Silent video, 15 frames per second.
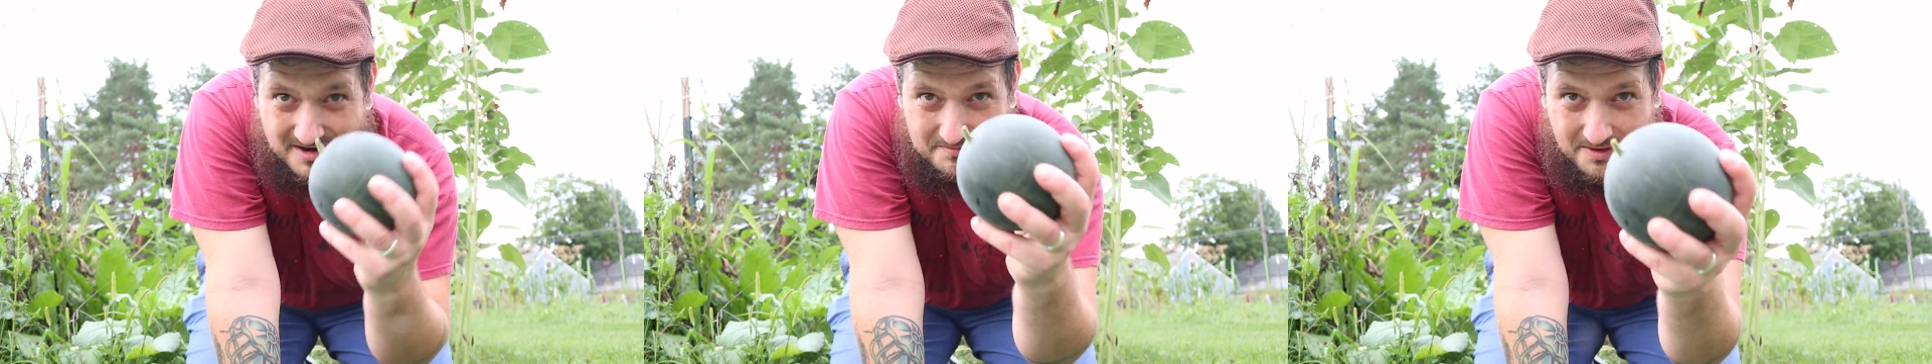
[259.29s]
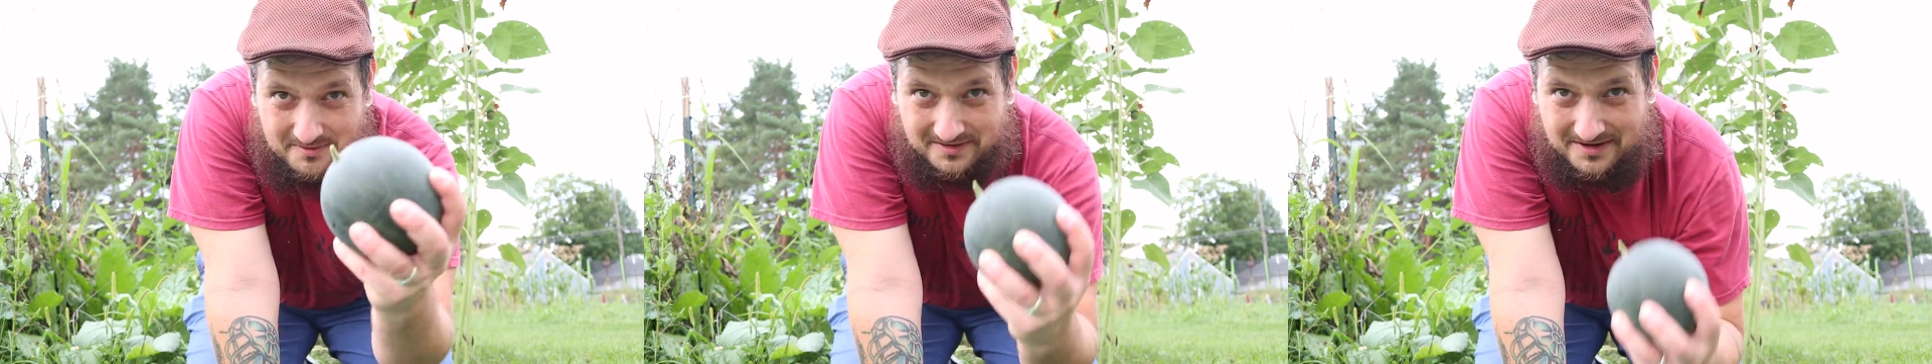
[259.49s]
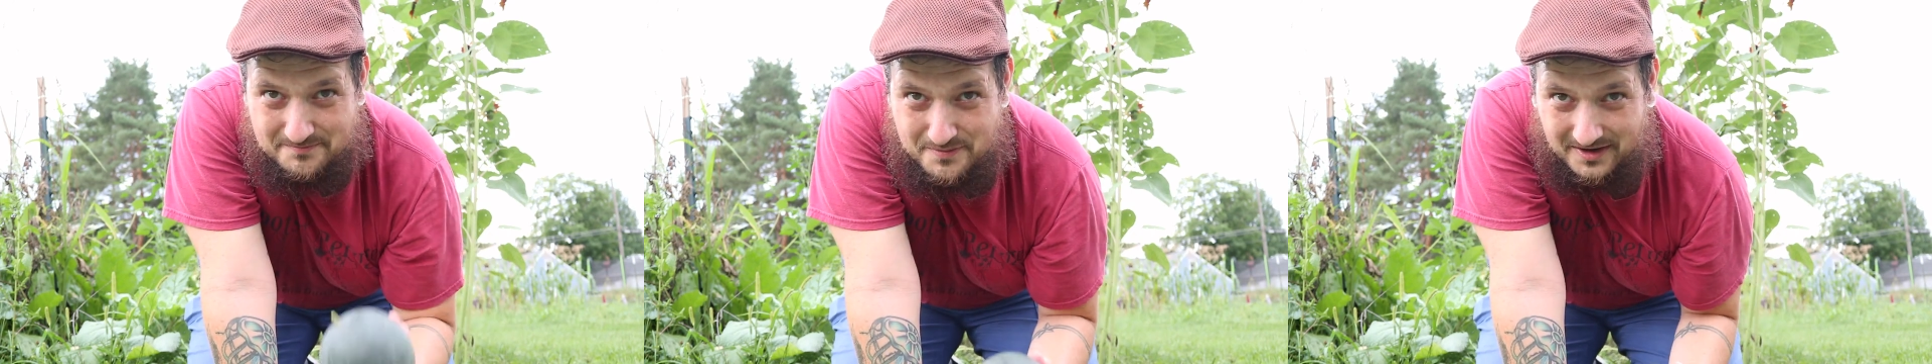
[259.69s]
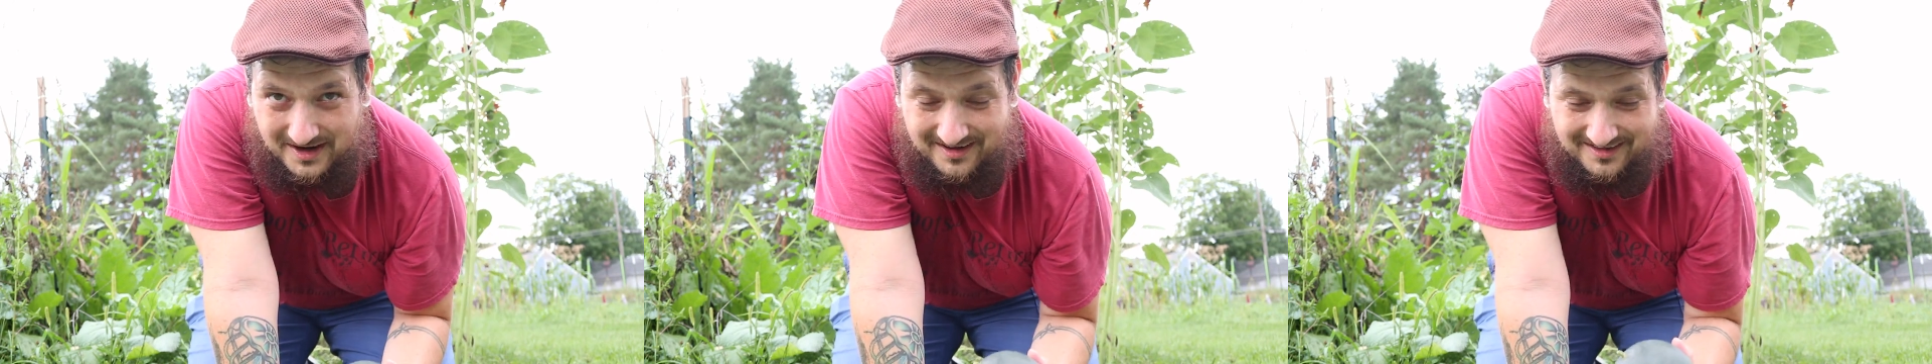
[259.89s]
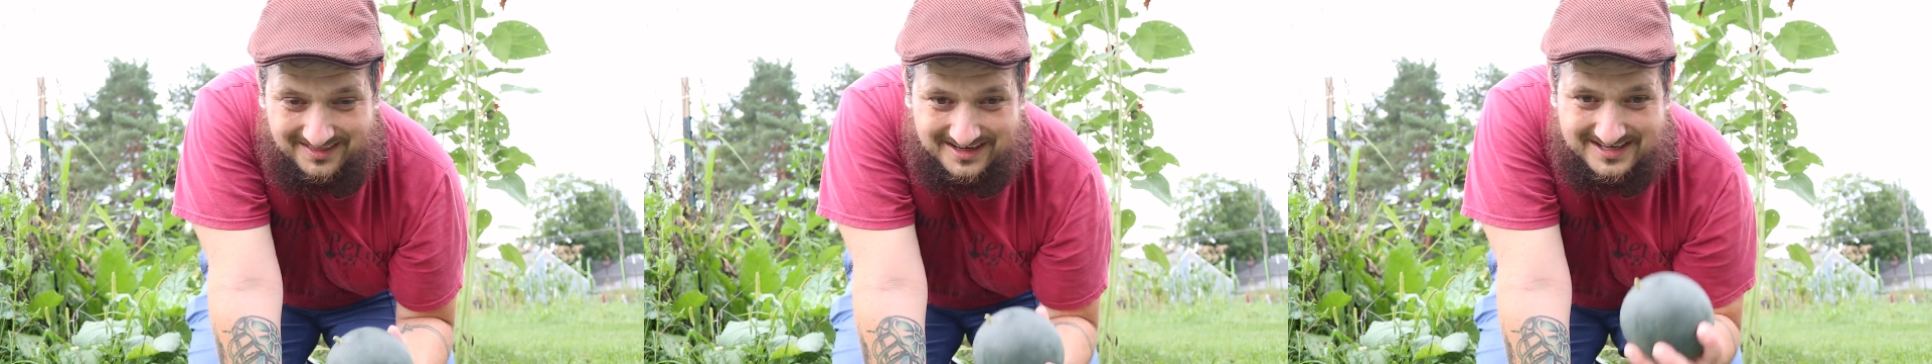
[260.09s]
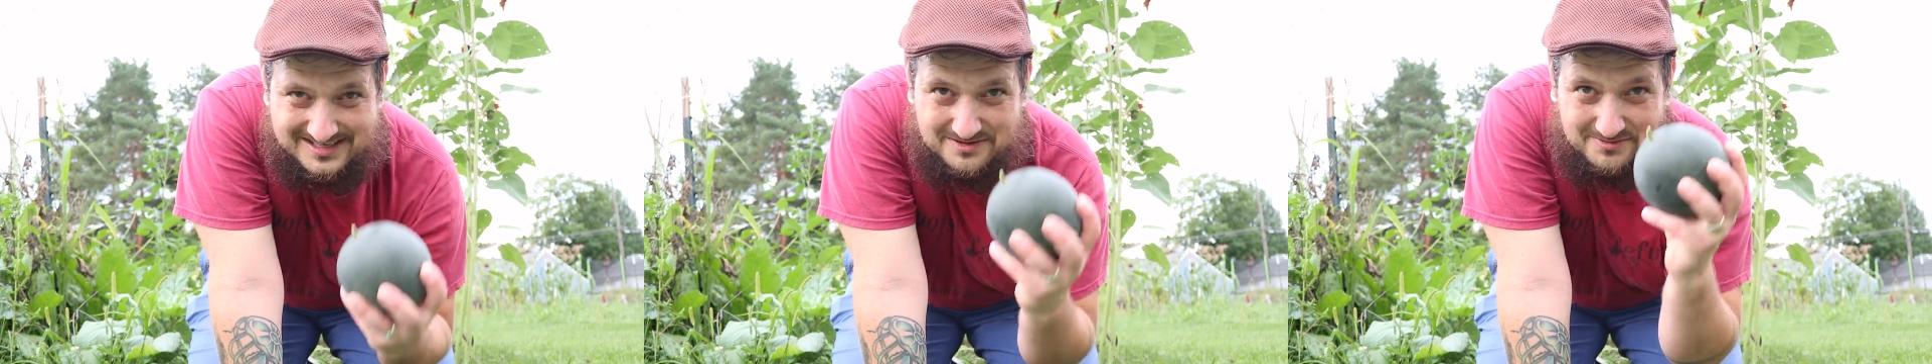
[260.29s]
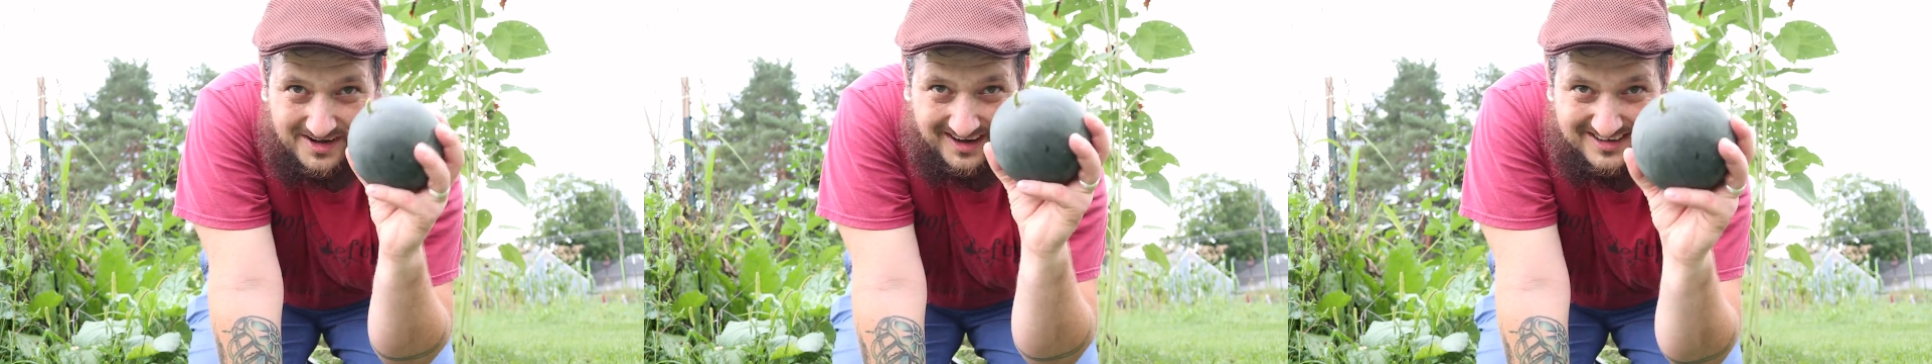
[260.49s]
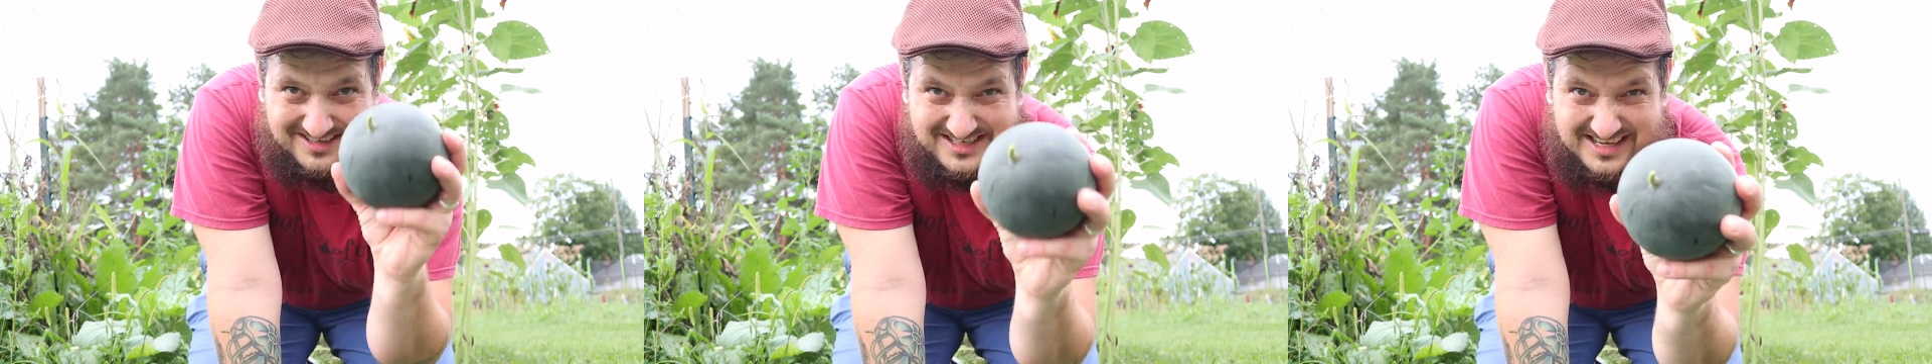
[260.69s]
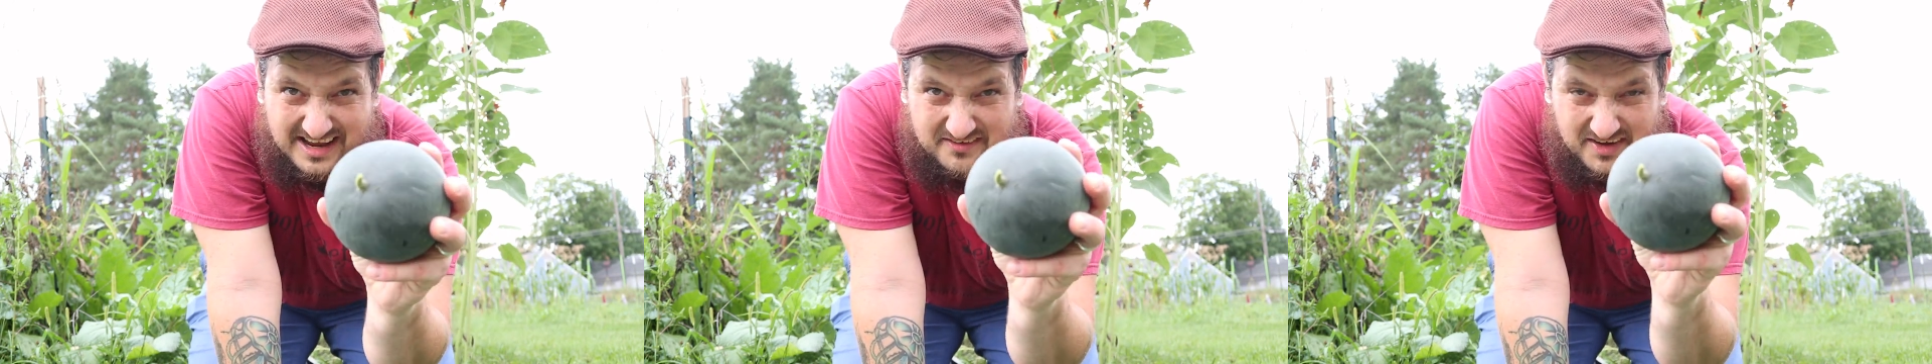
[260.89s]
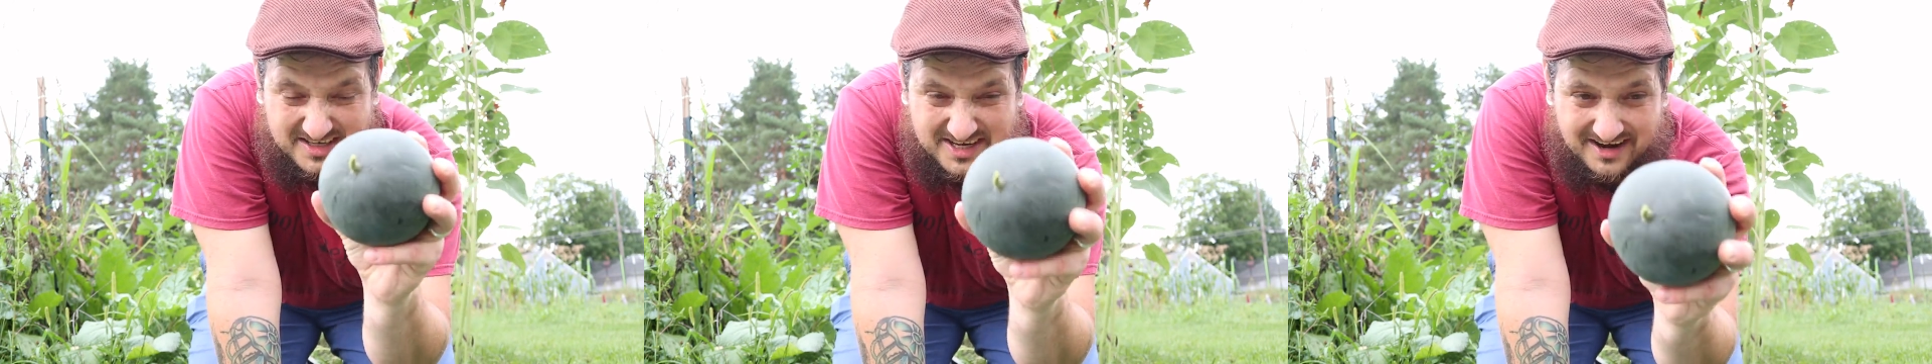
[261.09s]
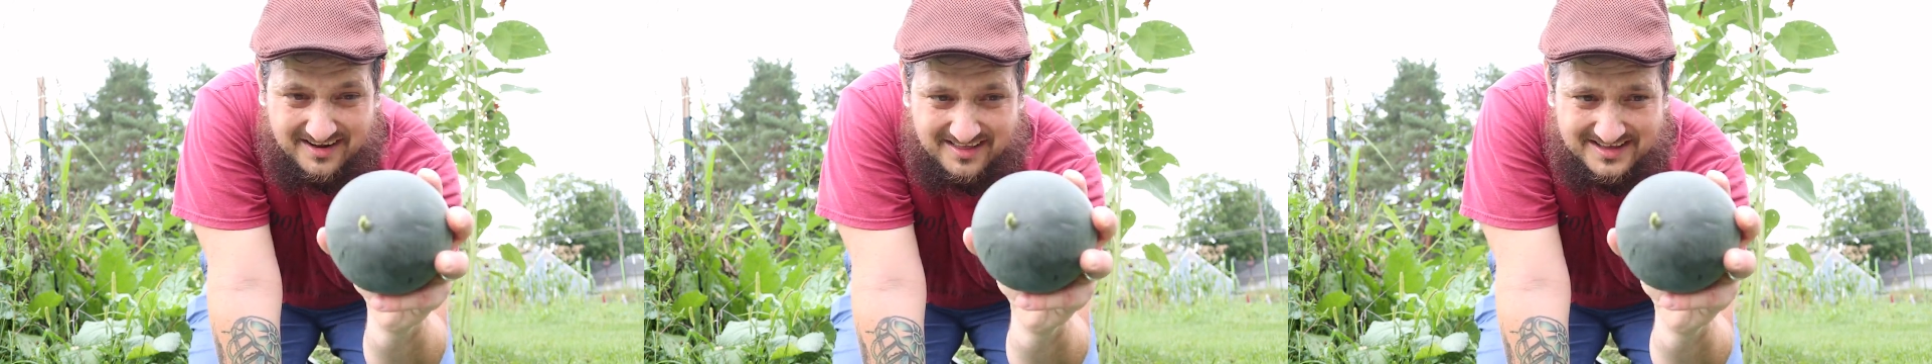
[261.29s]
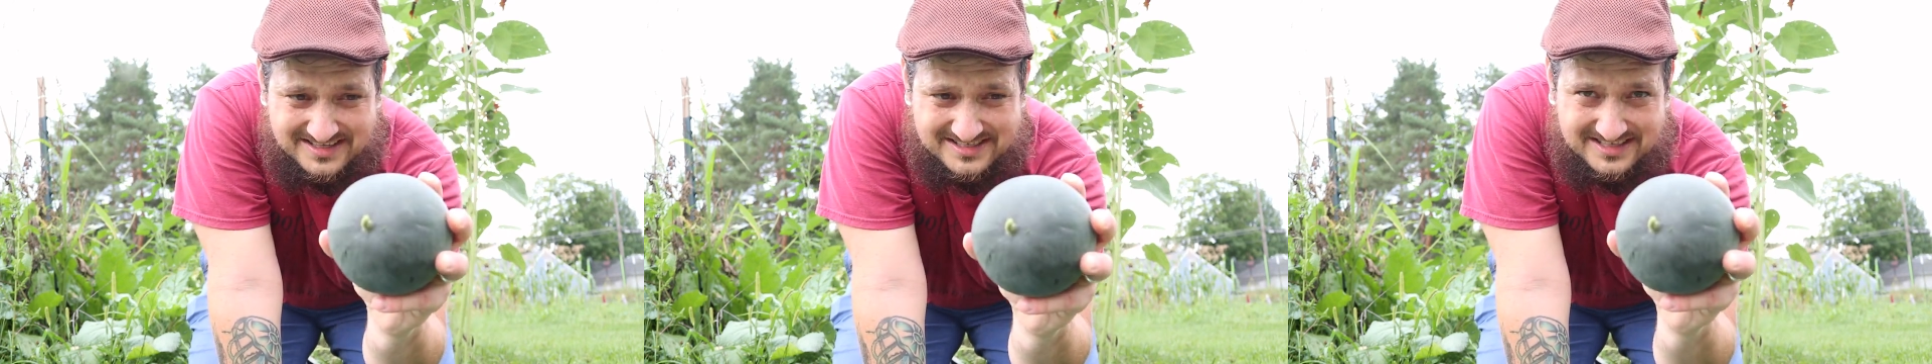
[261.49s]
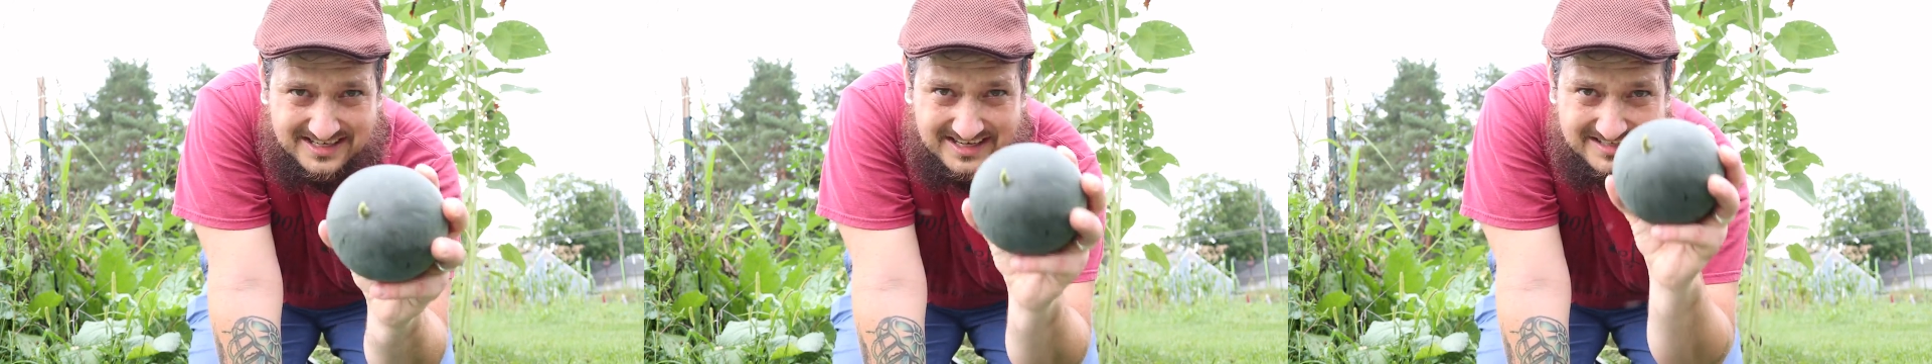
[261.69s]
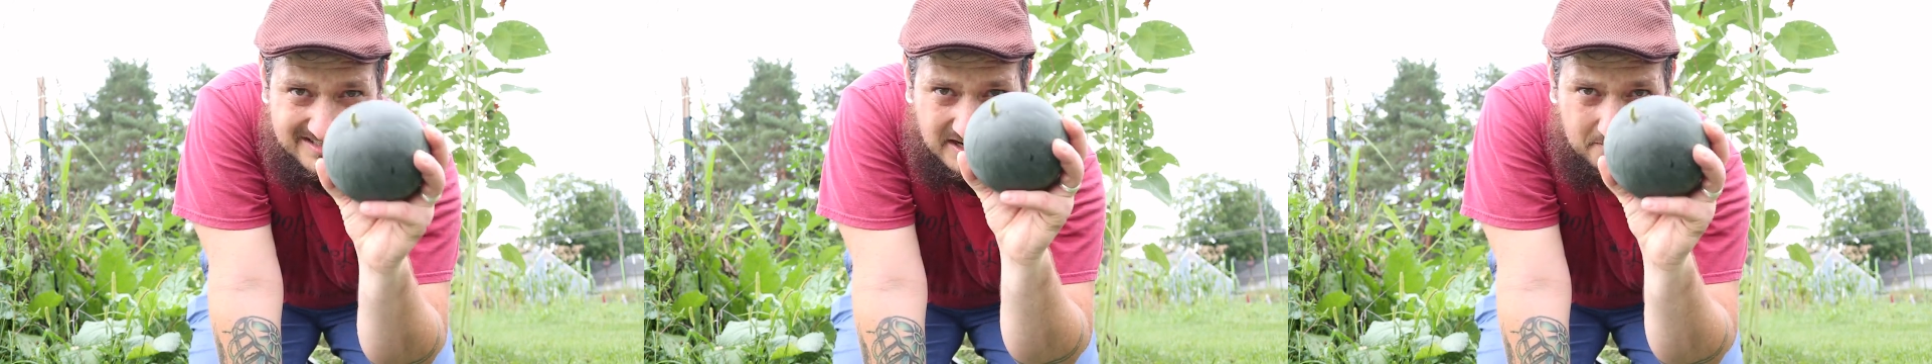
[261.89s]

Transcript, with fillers: But we're gonna pick all of these and we're gonna save a ton of these seeds,